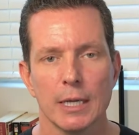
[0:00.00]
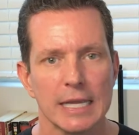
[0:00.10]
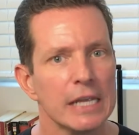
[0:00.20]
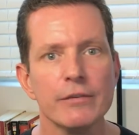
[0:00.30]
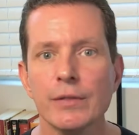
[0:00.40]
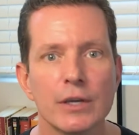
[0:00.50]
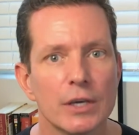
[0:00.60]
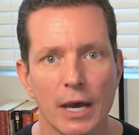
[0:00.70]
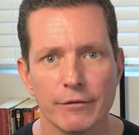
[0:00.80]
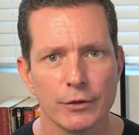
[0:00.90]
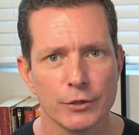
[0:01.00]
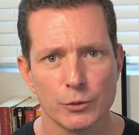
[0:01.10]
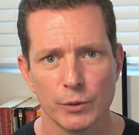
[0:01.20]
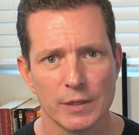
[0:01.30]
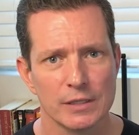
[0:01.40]
even the
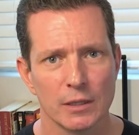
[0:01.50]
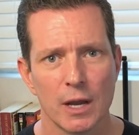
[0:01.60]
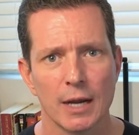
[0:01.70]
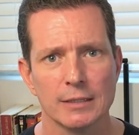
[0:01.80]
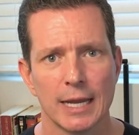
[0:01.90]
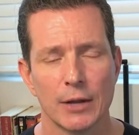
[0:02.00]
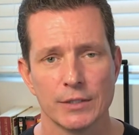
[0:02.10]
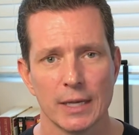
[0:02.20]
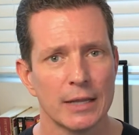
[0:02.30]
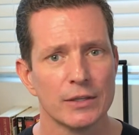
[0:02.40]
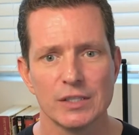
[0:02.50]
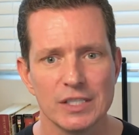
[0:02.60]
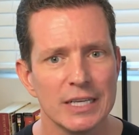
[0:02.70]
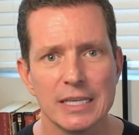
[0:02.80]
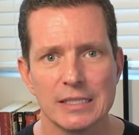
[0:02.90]
governors with these lockdowns and the
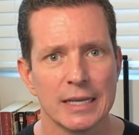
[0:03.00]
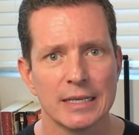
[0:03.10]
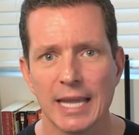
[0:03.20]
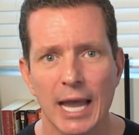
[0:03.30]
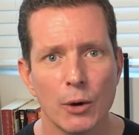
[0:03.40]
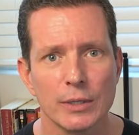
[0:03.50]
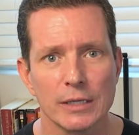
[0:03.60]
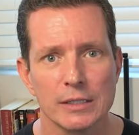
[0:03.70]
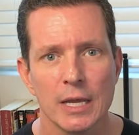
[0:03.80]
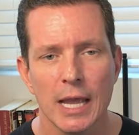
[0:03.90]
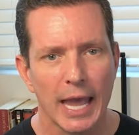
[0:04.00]
cities and counties,